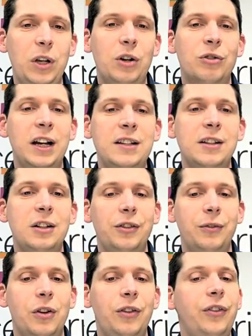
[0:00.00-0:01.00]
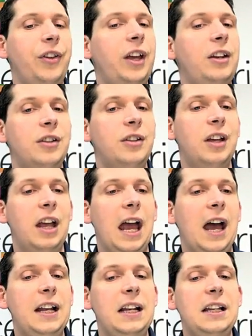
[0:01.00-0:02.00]
We create a lot of content
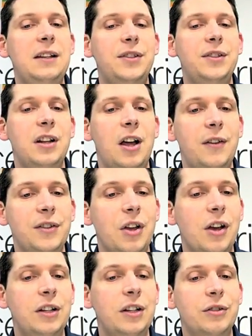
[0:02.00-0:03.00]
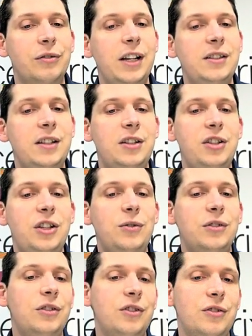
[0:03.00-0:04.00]
and it lives a life cycle. It's created,
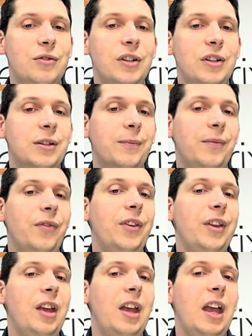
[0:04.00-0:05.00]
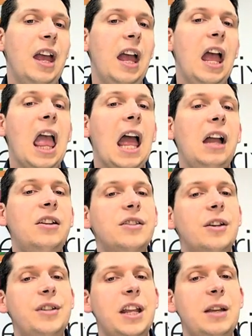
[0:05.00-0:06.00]
used and destroyed. And
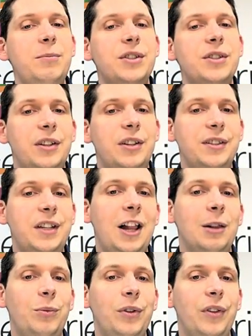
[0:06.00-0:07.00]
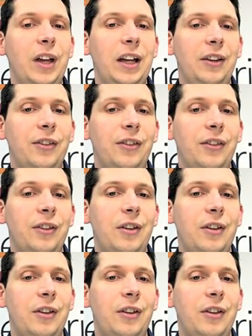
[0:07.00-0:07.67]
so Teams starts to help with that.